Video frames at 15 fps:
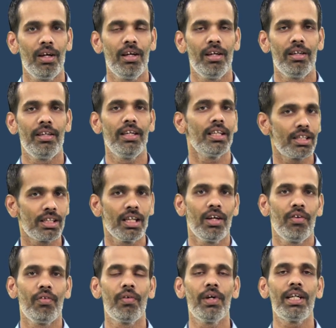Yes,
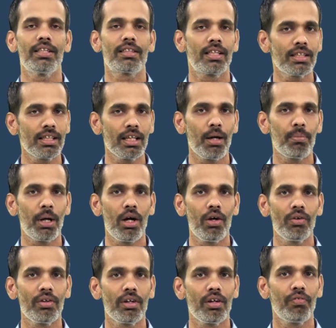we were discussing
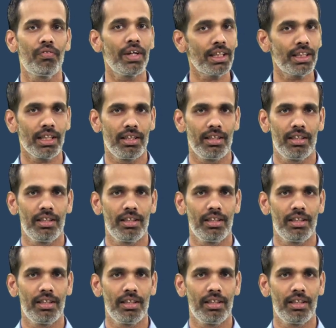about friction.